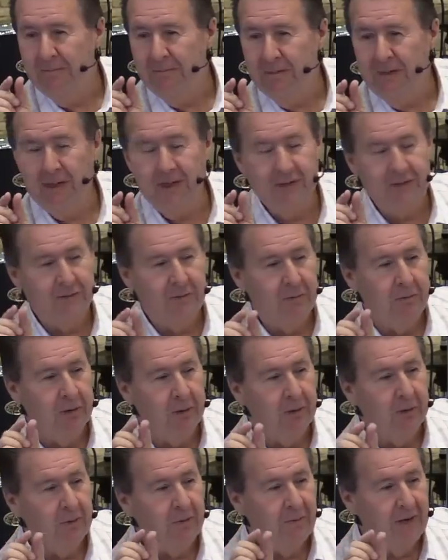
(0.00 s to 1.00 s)
because from
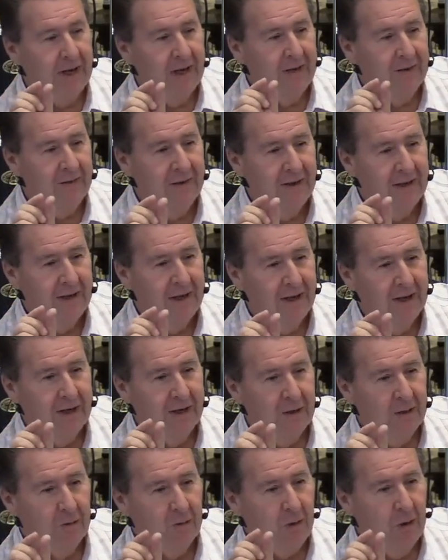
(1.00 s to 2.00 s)
little faith, he
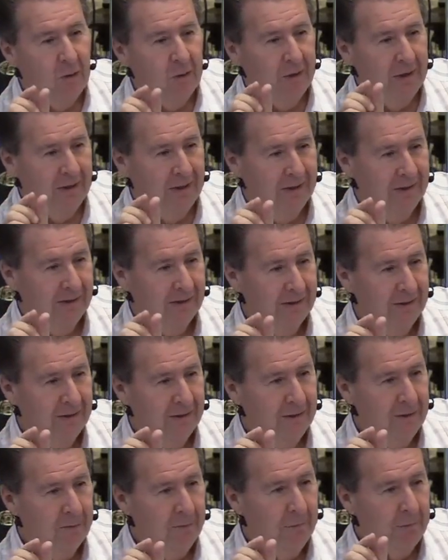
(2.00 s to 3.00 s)
can grow it.
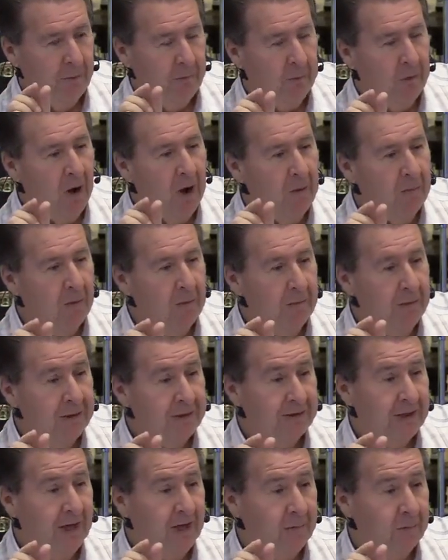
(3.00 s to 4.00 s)
The problem
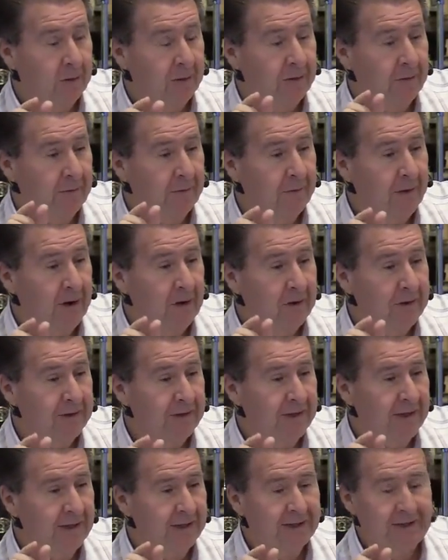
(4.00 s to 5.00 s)
is, like with the
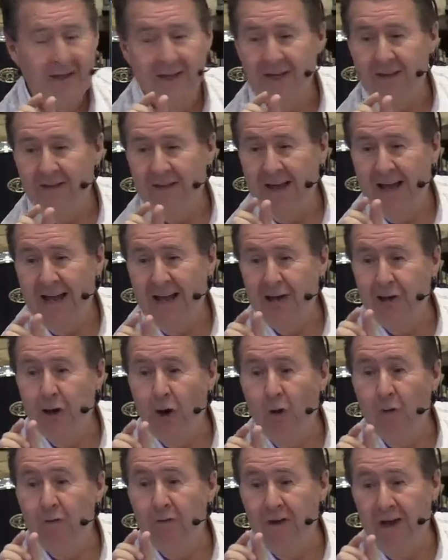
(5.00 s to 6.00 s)
Pharisees, they had
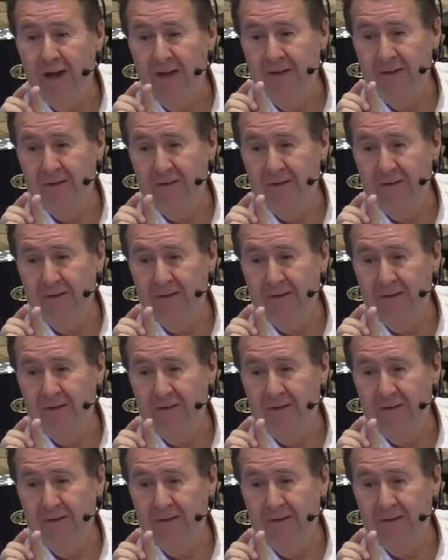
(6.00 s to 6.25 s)
no faith.